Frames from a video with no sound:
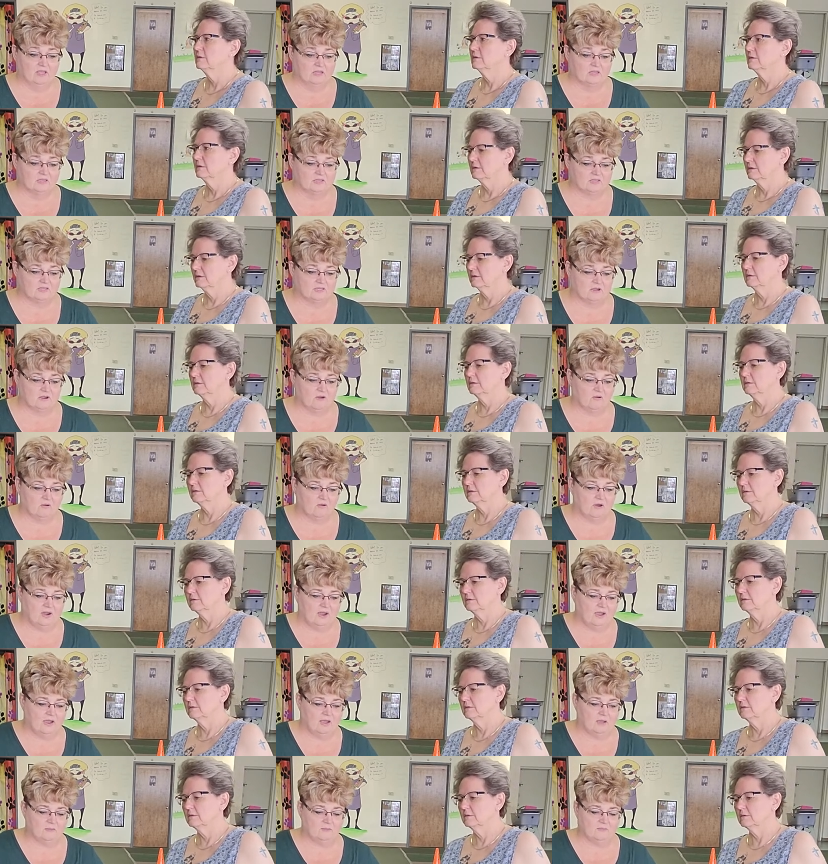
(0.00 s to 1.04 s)
Speaker 1: So
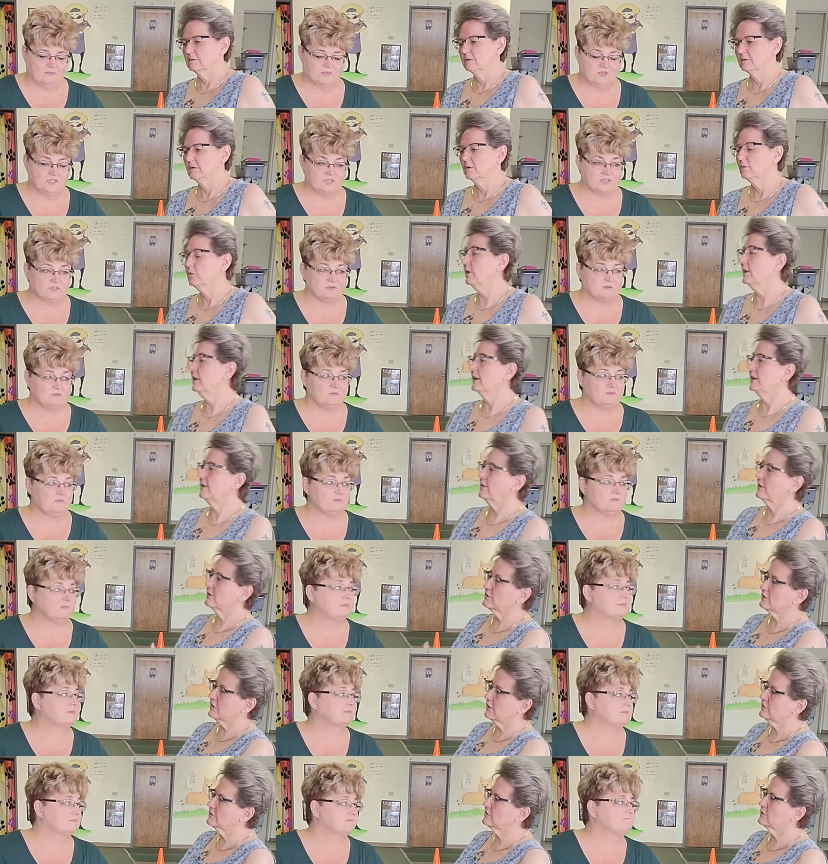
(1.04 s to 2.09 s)
um, just well, and
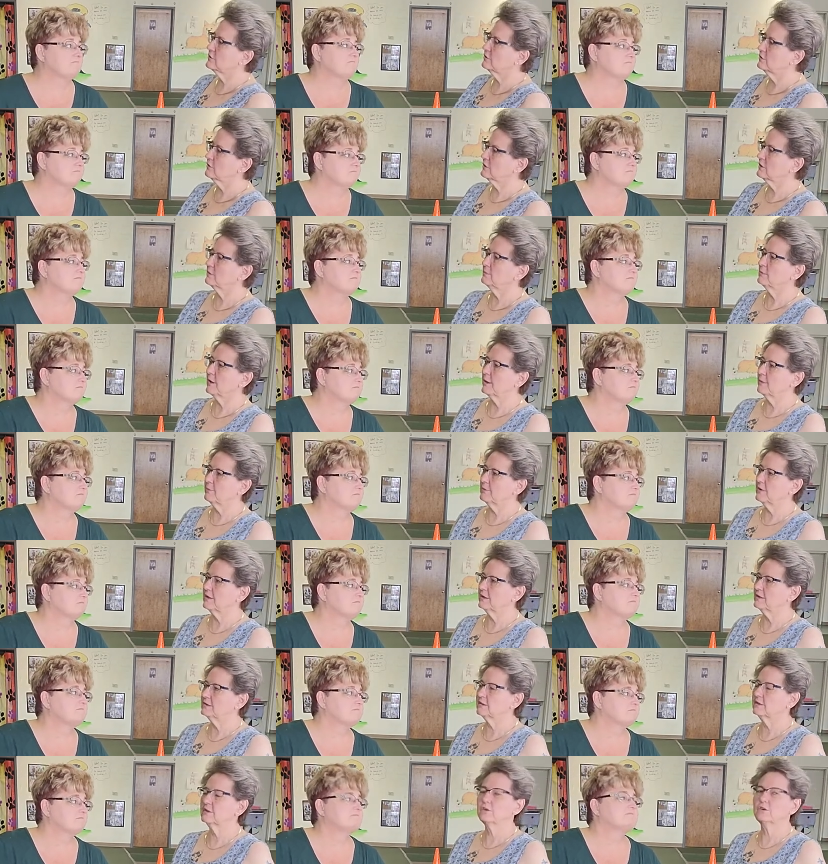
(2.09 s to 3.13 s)
there's also you can buy
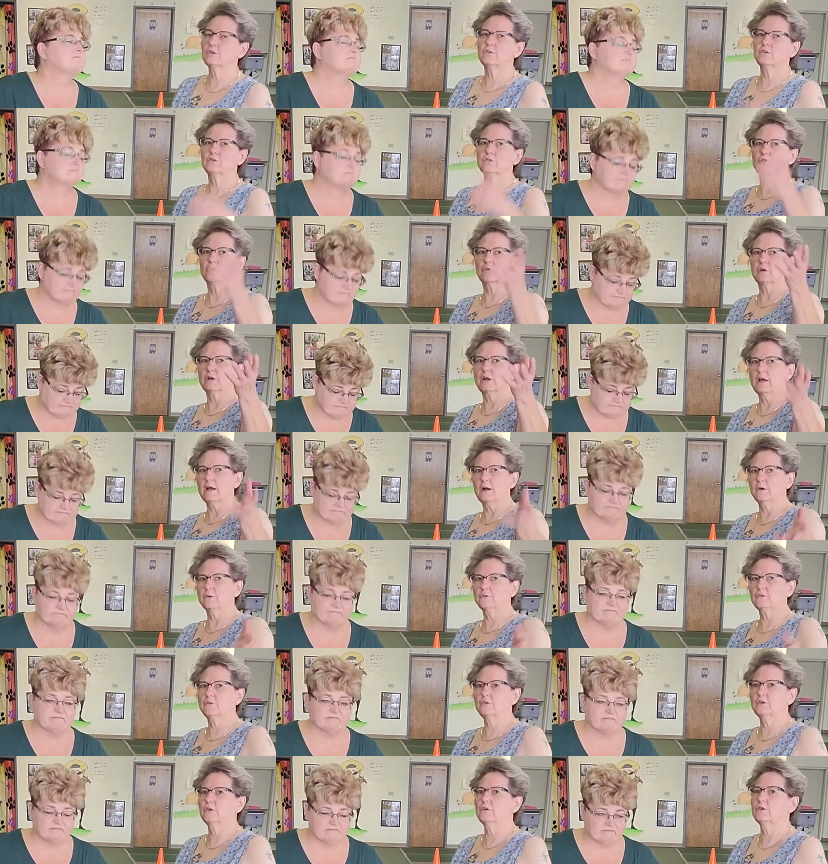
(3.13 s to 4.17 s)
pig's ears or
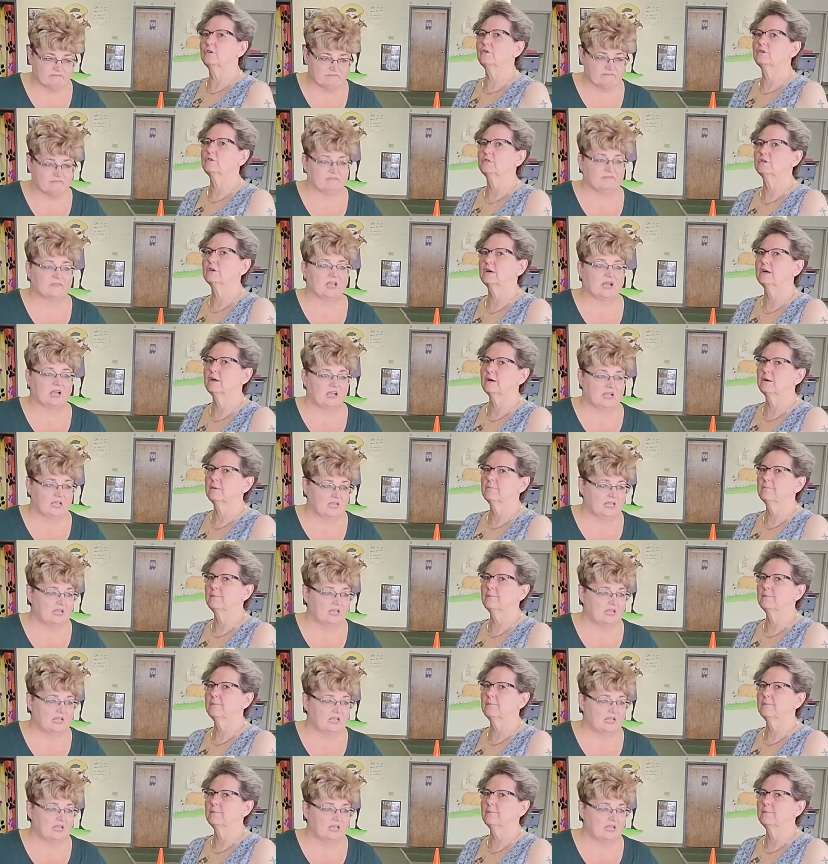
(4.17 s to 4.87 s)
cow's ears. Um,